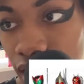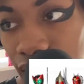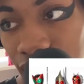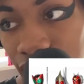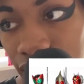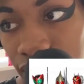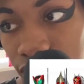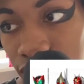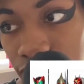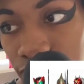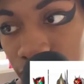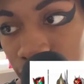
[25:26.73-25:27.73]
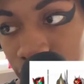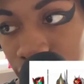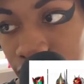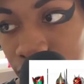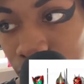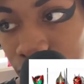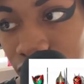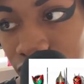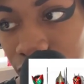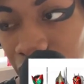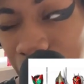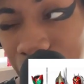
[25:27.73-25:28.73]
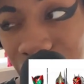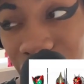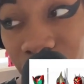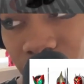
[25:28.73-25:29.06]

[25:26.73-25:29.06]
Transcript: and this one I believe was